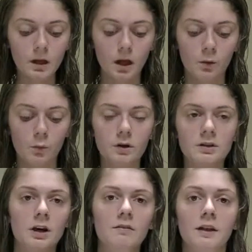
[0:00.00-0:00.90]
What
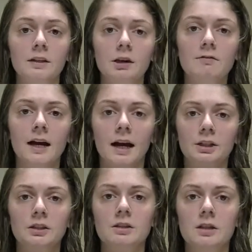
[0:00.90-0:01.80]
Dove's
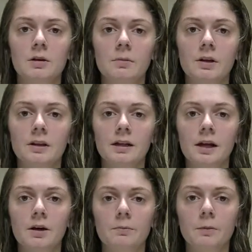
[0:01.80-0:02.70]
actions in the
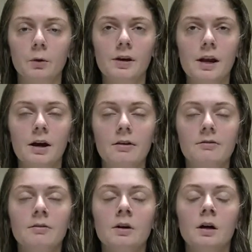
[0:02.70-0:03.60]
arena of